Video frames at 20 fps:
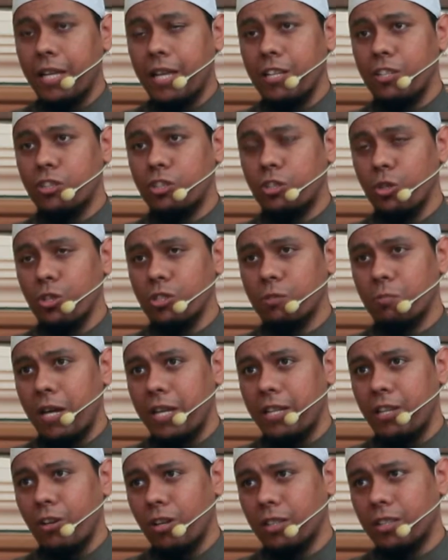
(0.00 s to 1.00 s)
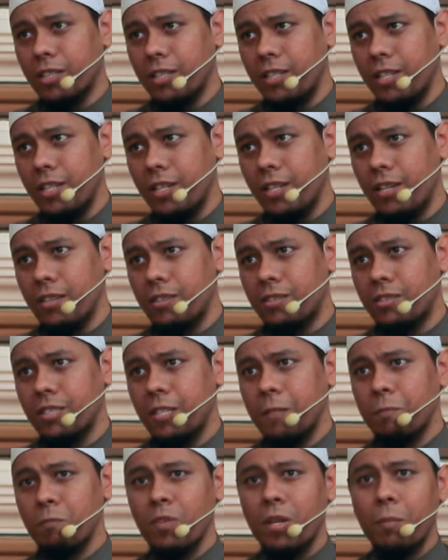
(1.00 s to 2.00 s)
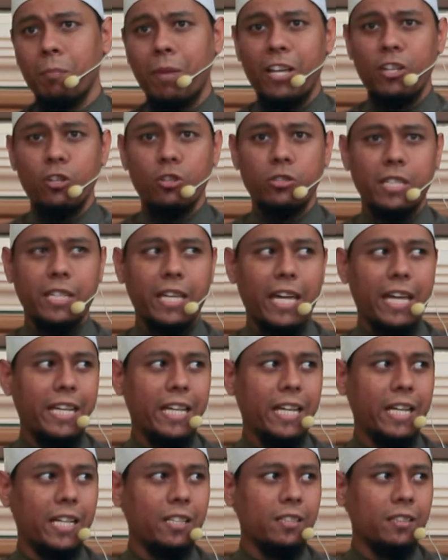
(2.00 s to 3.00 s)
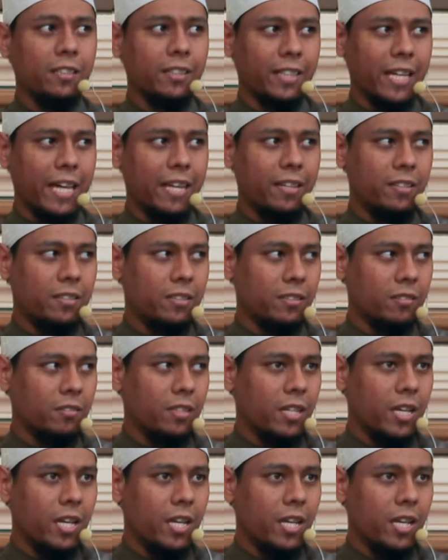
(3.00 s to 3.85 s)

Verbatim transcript: that is used by the author here is by using any uh, thread.